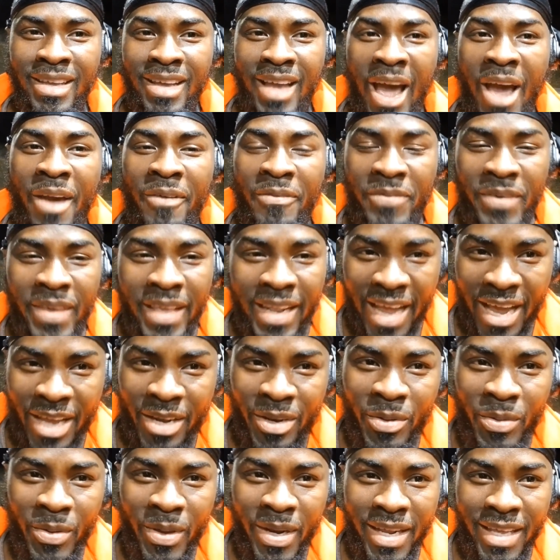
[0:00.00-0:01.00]
I feel like
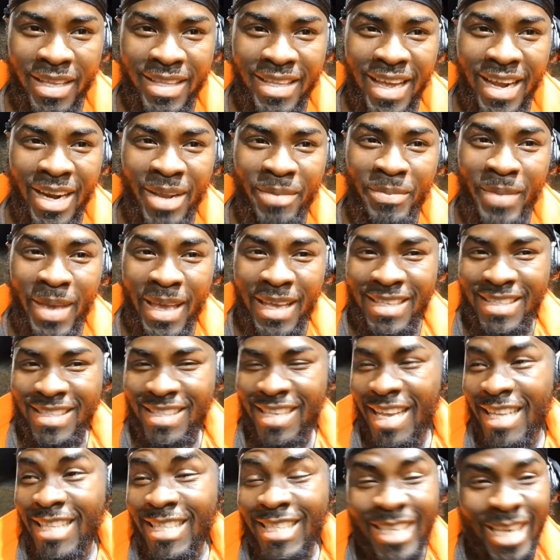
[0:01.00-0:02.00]
doing it and it makes
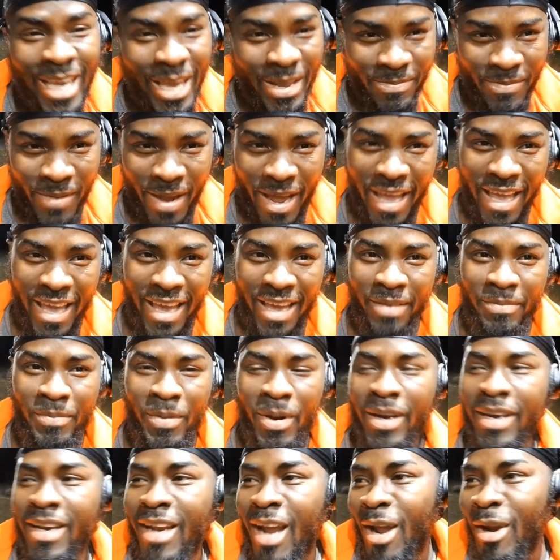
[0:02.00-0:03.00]
sense in my head,
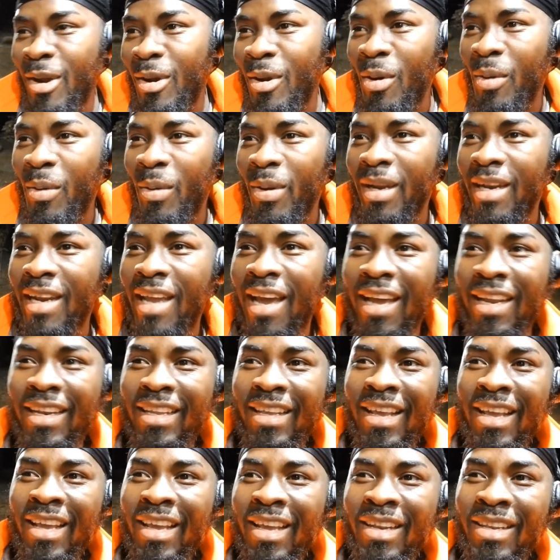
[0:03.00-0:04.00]
but not knowing that
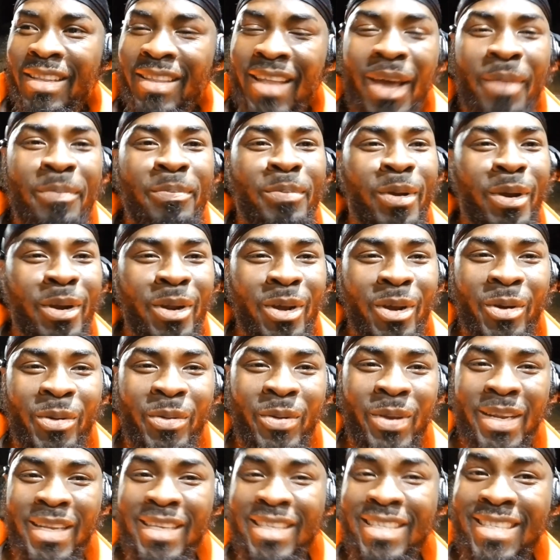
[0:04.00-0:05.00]
that product
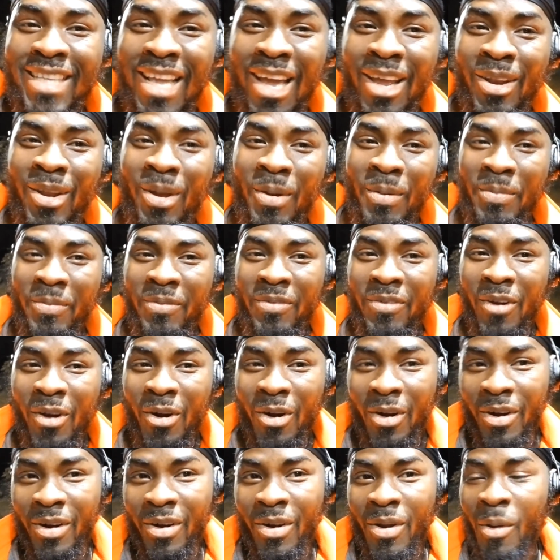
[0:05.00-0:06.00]
really stand up
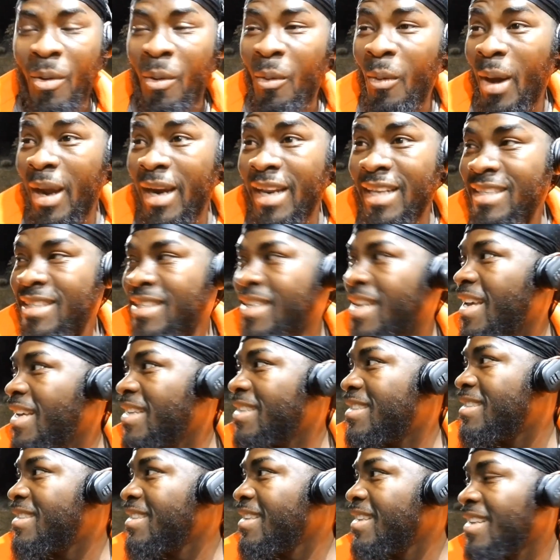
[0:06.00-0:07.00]
for what it says.
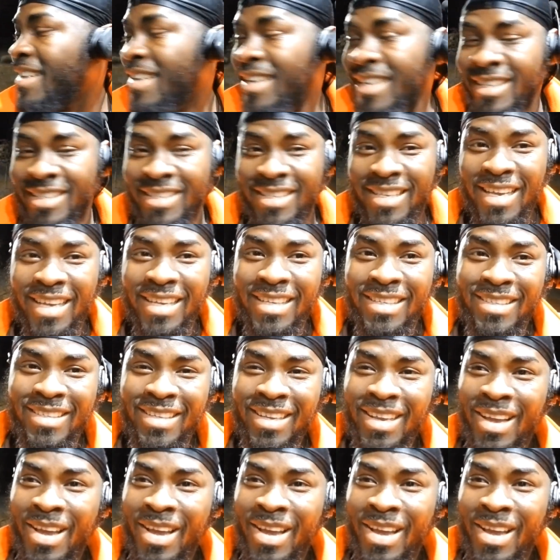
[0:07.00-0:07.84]
It says